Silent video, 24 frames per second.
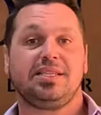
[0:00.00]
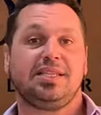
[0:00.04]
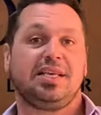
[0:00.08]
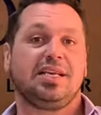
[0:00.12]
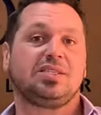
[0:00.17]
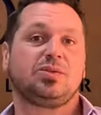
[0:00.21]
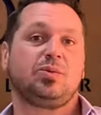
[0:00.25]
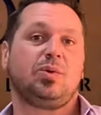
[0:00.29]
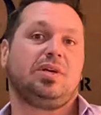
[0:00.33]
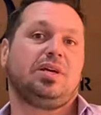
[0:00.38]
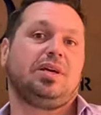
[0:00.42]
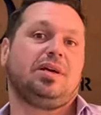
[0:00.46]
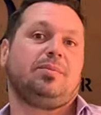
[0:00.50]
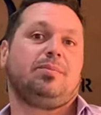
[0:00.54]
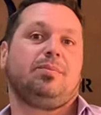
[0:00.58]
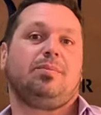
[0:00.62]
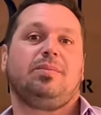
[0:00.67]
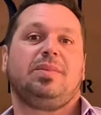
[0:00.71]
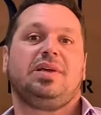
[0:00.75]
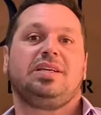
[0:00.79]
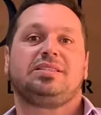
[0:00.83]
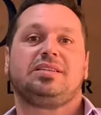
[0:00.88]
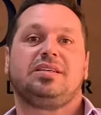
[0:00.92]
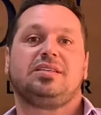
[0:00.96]
that's what
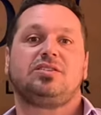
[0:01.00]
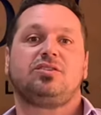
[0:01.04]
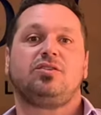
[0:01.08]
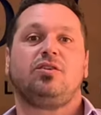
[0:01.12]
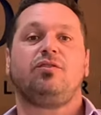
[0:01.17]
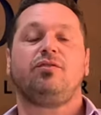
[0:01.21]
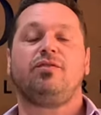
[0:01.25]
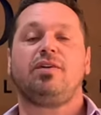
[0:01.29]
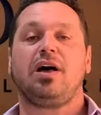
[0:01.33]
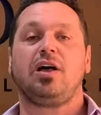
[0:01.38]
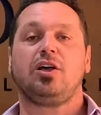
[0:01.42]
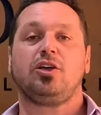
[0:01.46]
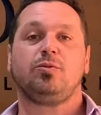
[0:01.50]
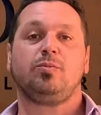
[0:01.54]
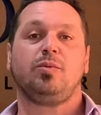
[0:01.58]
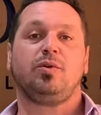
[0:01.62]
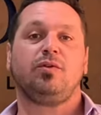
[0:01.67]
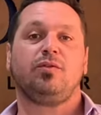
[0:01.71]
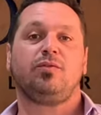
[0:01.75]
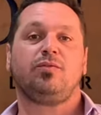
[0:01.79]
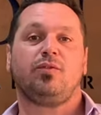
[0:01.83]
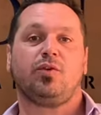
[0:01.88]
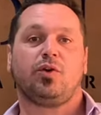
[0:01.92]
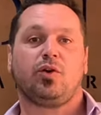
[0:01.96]
makes us so valuable
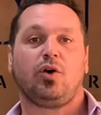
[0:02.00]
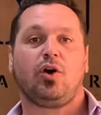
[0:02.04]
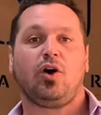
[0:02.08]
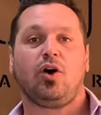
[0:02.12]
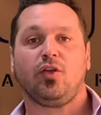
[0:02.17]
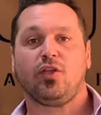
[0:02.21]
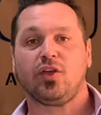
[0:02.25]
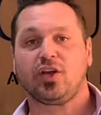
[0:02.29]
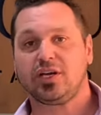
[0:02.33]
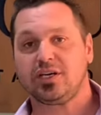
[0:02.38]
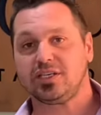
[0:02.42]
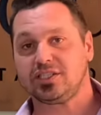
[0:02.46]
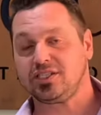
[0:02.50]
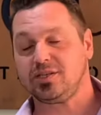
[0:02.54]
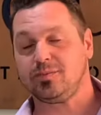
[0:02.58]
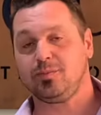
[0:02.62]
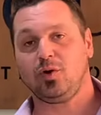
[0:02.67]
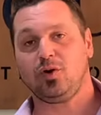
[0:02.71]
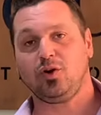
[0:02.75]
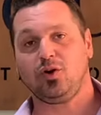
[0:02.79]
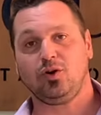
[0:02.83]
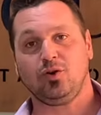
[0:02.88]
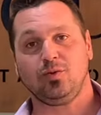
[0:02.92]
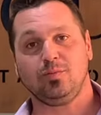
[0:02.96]
for all the custom
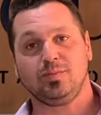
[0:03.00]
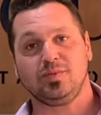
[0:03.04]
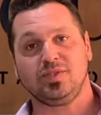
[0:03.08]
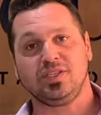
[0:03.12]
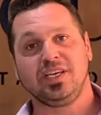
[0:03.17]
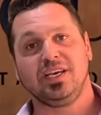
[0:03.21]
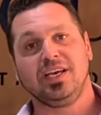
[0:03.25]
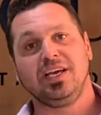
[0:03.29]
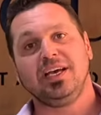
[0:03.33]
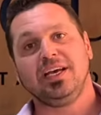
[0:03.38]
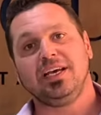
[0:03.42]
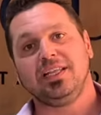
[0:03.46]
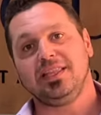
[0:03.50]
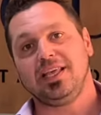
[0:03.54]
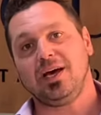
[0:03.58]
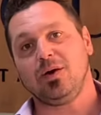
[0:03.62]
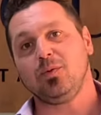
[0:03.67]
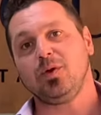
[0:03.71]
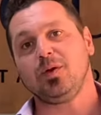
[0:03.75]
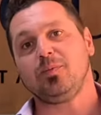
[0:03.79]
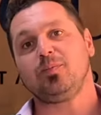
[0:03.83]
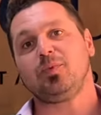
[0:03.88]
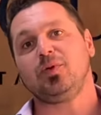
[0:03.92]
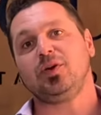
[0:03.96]
homes that
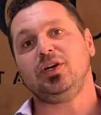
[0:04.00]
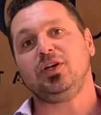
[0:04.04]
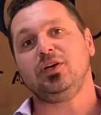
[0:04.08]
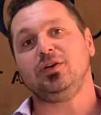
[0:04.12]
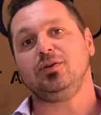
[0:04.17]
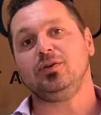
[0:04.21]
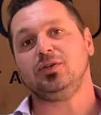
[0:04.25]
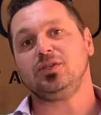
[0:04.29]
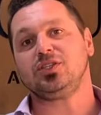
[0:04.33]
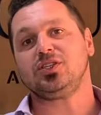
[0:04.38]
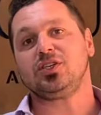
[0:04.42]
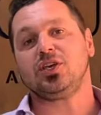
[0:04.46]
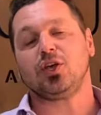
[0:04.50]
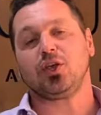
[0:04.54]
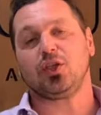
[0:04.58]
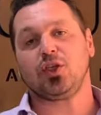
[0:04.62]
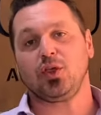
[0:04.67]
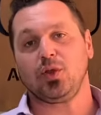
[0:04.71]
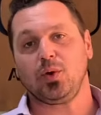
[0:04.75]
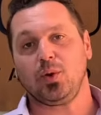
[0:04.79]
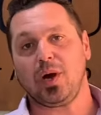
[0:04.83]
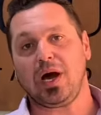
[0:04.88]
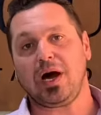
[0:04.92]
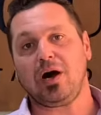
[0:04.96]
we produce
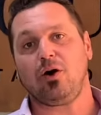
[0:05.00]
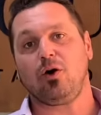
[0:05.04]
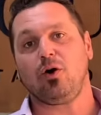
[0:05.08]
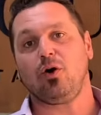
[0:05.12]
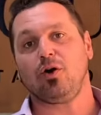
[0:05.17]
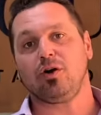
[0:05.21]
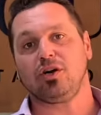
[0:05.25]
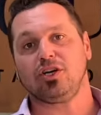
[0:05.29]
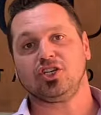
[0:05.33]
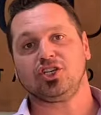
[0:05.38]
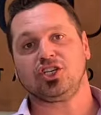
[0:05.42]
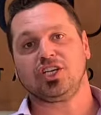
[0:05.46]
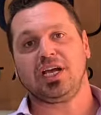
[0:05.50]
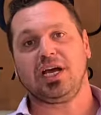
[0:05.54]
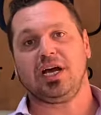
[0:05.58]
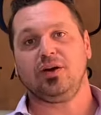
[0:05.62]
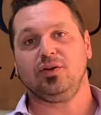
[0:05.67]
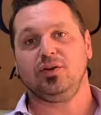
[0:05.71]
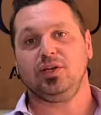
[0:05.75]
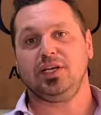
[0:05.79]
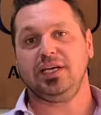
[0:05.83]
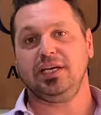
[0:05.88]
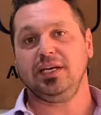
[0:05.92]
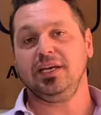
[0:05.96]
throughout Orange
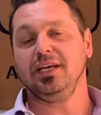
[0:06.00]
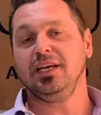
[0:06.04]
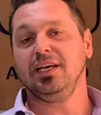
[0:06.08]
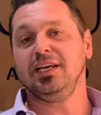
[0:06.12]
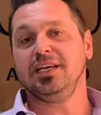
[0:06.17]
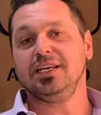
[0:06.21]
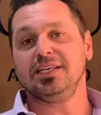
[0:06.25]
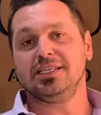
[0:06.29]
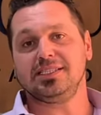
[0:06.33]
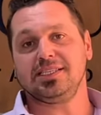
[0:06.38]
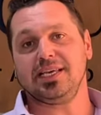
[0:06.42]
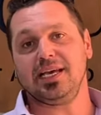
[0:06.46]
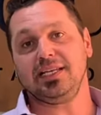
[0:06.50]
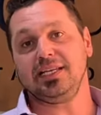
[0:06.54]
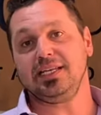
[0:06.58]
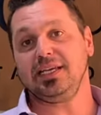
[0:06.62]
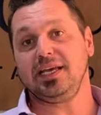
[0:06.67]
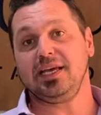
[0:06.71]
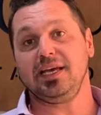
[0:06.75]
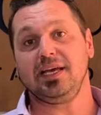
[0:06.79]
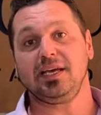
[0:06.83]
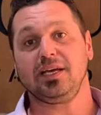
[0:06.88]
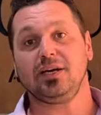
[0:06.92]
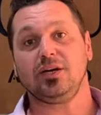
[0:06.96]
County, San
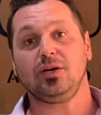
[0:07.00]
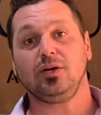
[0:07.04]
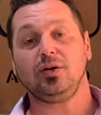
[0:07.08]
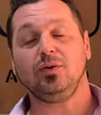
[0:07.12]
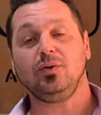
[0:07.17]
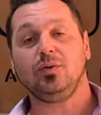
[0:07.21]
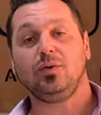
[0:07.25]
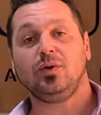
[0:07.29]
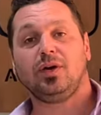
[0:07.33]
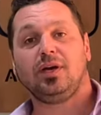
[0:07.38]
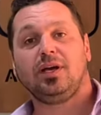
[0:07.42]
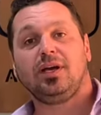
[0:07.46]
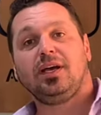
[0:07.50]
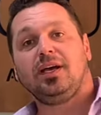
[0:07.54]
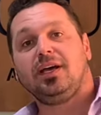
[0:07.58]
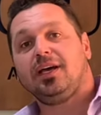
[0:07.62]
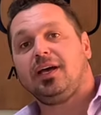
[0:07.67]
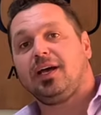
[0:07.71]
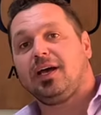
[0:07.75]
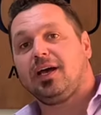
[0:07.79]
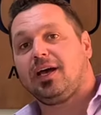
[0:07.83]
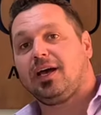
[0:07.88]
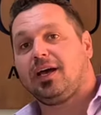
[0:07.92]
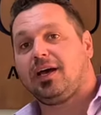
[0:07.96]
Diego,
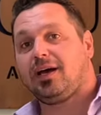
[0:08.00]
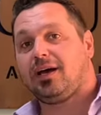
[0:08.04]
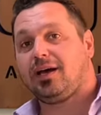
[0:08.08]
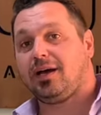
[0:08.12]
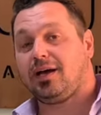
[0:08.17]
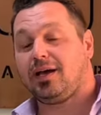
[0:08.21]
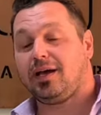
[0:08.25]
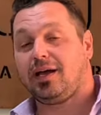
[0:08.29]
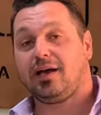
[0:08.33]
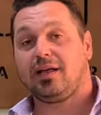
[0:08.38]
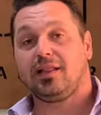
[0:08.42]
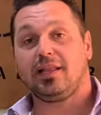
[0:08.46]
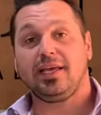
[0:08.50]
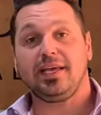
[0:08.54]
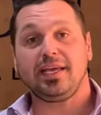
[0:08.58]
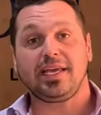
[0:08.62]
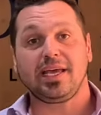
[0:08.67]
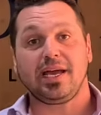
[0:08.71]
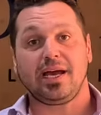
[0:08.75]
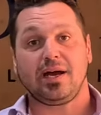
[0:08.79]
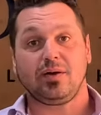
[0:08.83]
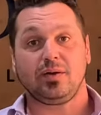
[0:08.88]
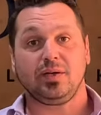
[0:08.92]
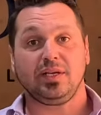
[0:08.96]
LA
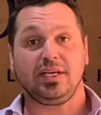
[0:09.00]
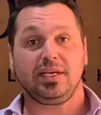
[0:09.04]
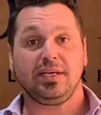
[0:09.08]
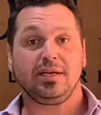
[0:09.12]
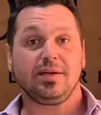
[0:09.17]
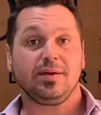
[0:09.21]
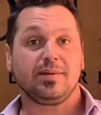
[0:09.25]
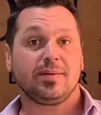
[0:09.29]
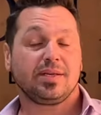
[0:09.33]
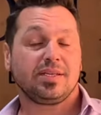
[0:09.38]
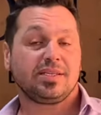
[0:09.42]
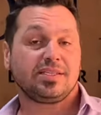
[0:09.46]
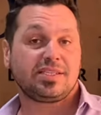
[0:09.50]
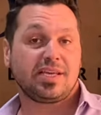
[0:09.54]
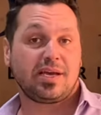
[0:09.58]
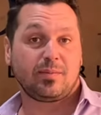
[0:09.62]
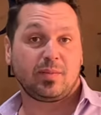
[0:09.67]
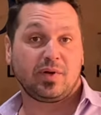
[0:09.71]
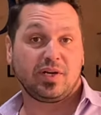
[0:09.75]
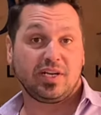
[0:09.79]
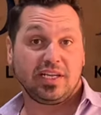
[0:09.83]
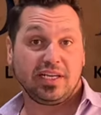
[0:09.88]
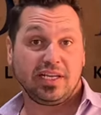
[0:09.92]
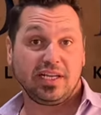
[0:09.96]
County, San
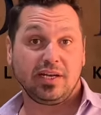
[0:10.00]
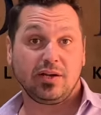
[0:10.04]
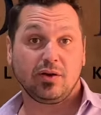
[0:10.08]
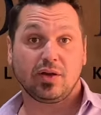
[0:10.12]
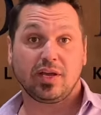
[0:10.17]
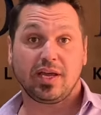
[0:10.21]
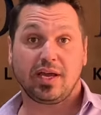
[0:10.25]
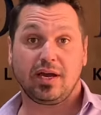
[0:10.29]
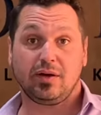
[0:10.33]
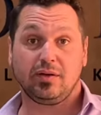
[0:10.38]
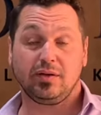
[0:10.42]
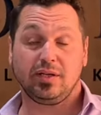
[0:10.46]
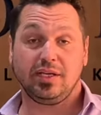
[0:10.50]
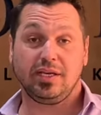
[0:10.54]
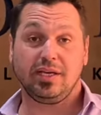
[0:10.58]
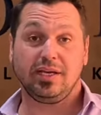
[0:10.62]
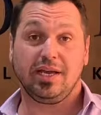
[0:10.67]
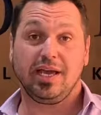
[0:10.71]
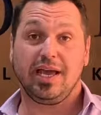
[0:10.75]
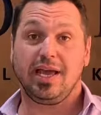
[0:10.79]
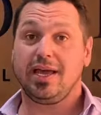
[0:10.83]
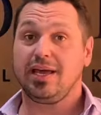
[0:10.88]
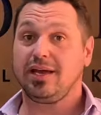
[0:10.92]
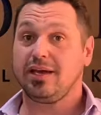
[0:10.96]
Bernardino County,
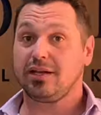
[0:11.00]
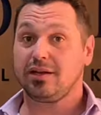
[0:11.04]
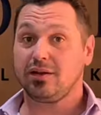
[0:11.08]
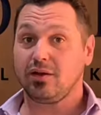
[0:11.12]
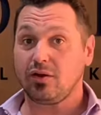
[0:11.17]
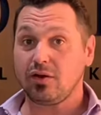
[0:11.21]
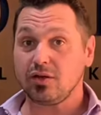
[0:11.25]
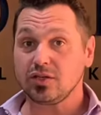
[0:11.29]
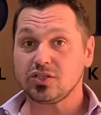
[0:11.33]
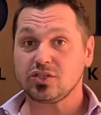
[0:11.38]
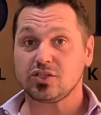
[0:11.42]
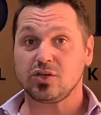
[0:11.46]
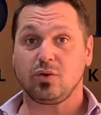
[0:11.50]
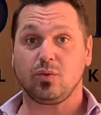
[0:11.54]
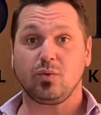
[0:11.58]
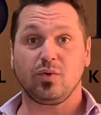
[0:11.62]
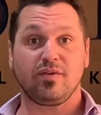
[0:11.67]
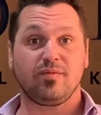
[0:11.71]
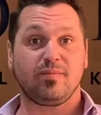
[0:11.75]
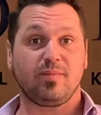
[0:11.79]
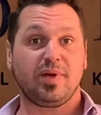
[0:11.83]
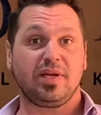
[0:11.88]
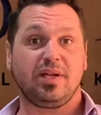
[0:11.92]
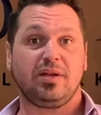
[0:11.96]
and also
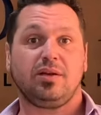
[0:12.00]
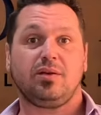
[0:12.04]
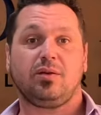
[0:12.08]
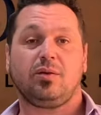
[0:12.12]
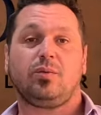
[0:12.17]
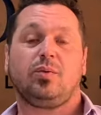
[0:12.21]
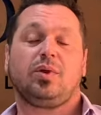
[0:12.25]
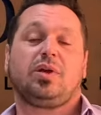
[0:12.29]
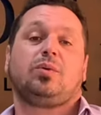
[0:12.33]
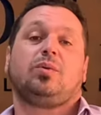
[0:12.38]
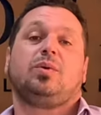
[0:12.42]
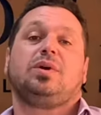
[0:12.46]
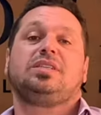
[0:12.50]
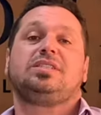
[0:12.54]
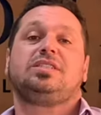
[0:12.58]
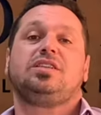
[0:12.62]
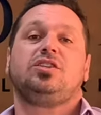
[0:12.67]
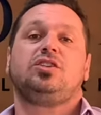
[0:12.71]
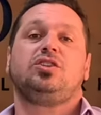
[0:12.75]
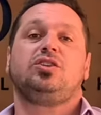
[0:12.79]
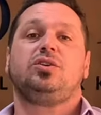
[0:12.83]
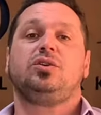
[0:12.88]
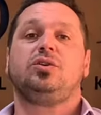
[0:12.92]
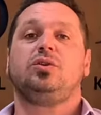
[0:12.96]
we've been
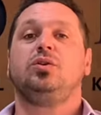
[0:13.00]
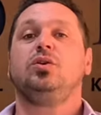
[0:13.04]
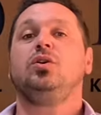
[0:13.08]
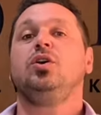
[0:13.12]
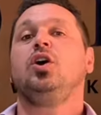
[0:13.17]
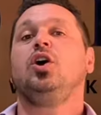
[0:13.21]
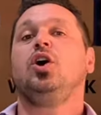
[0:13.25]
requested to